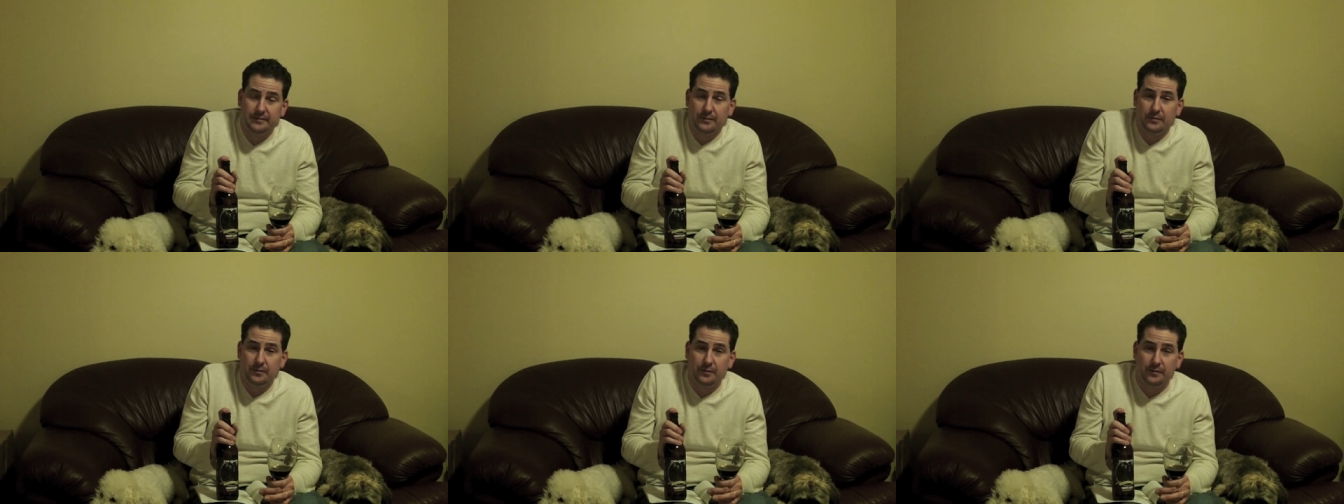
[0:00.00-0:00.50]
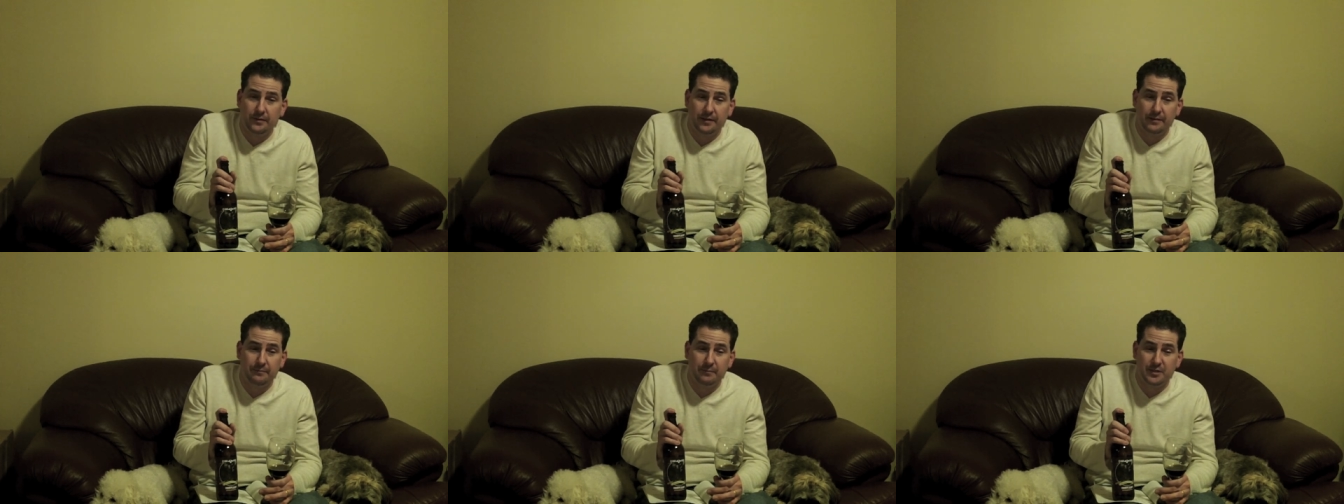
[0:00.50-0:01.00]
Don't know. They
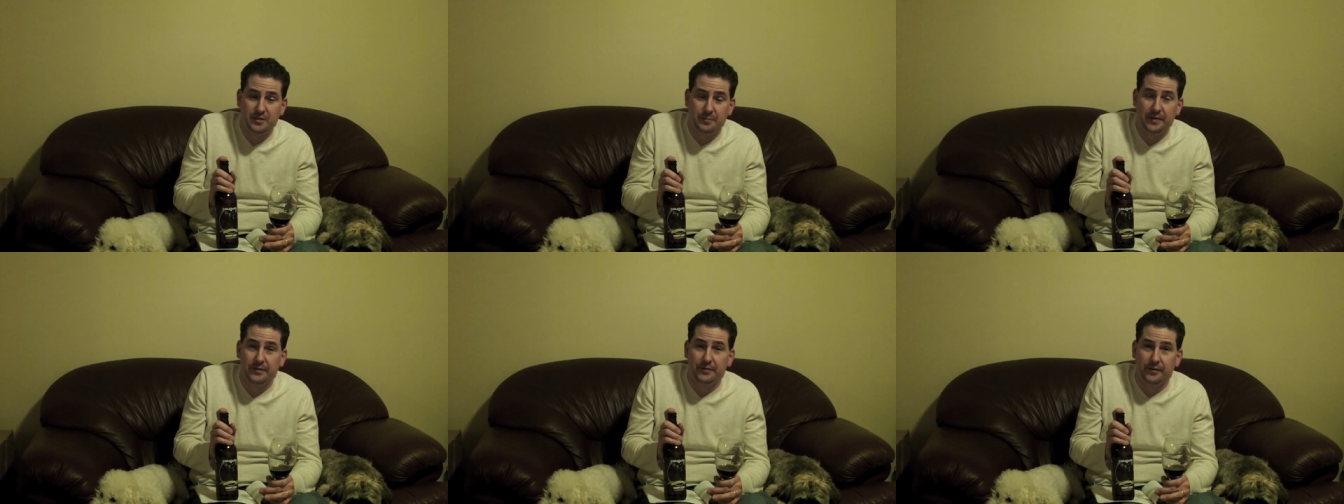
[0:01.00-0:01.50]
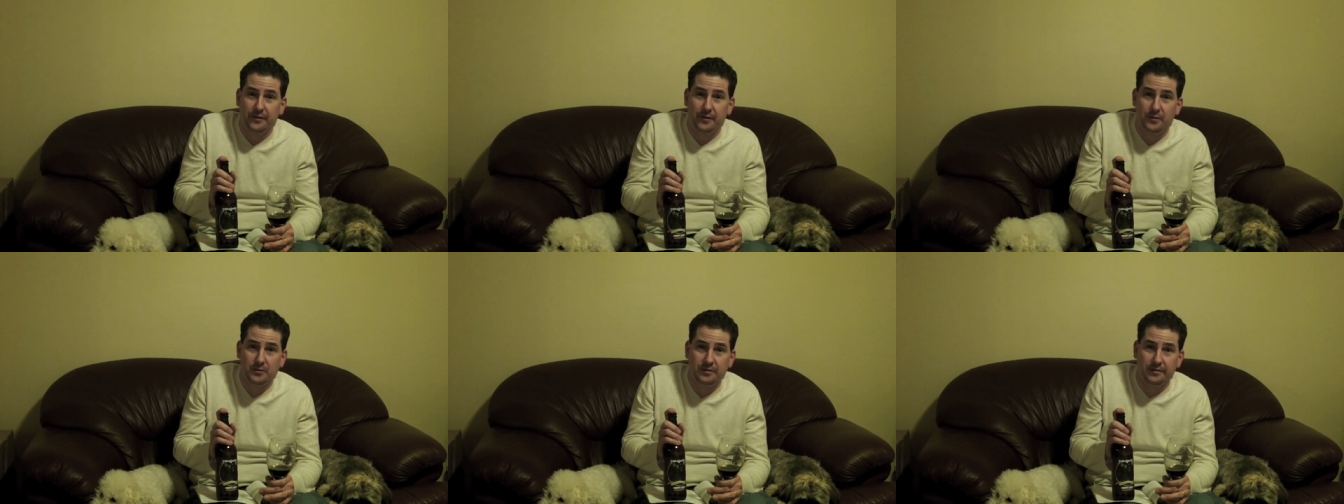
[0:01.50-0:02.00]
must have picked their
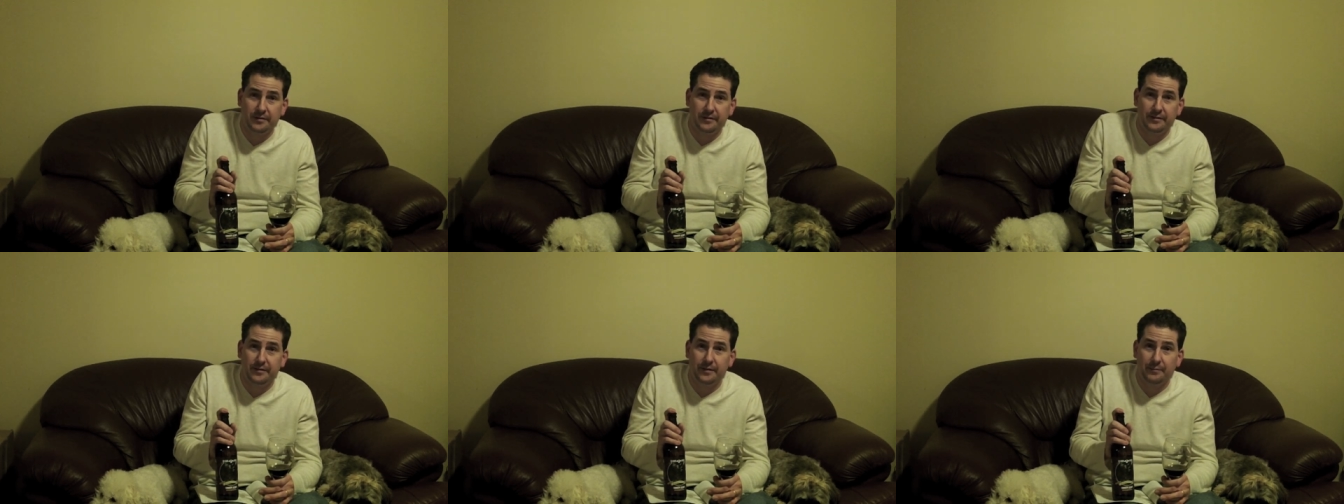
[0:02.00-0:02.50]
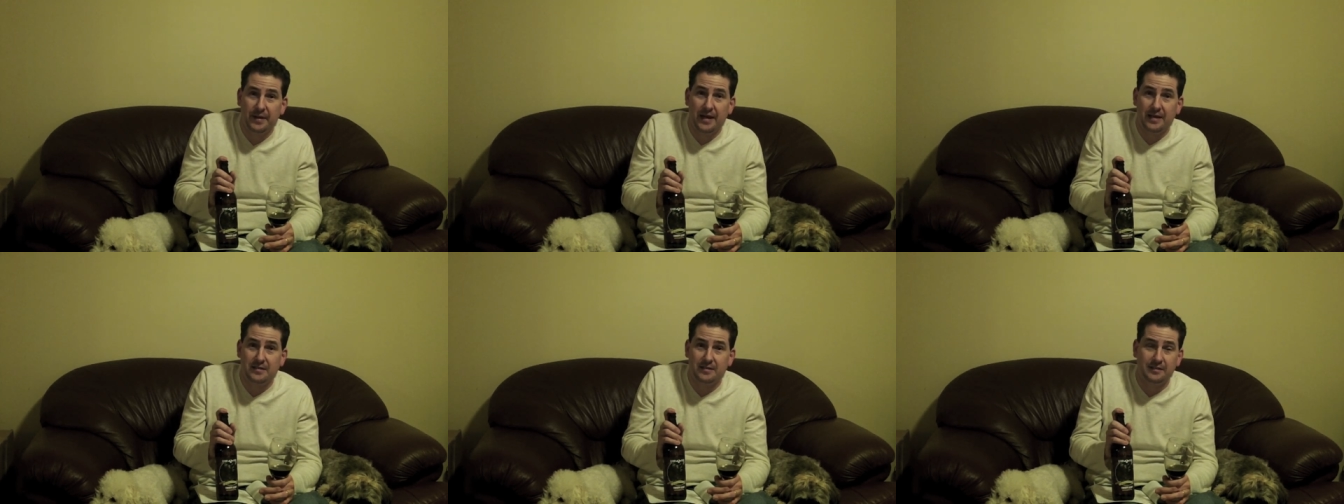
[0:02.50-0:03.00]
nose clear in the
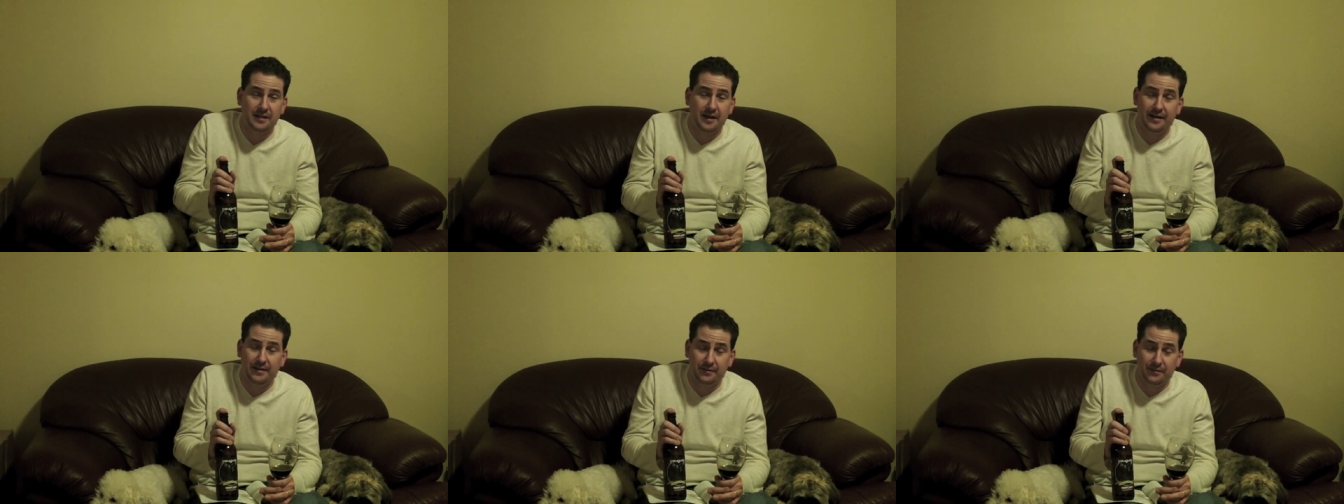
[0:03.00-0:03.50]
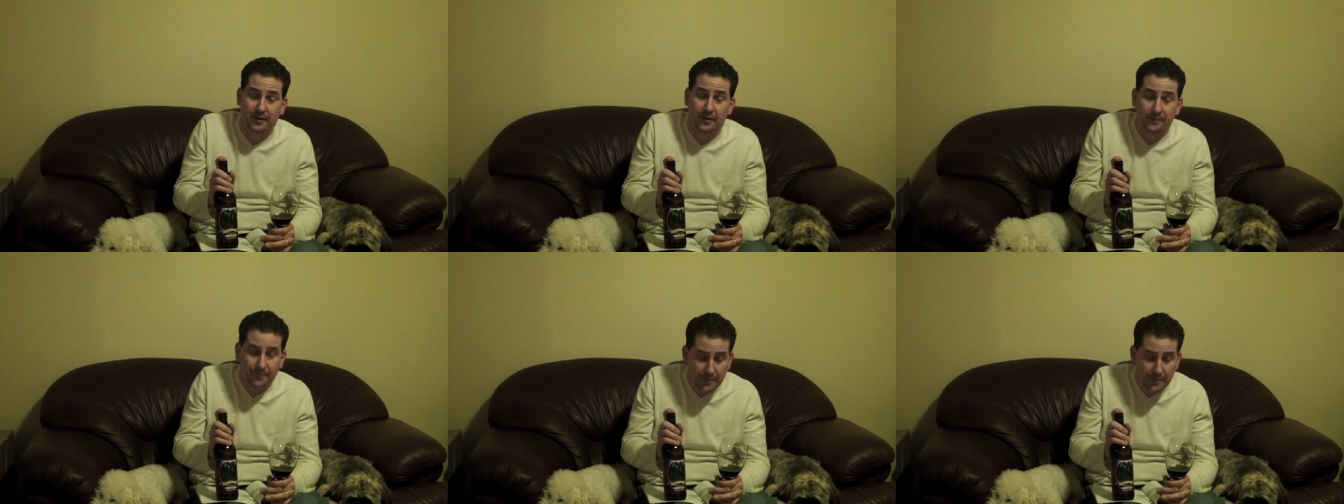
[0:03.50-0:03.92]
passage. I don't know.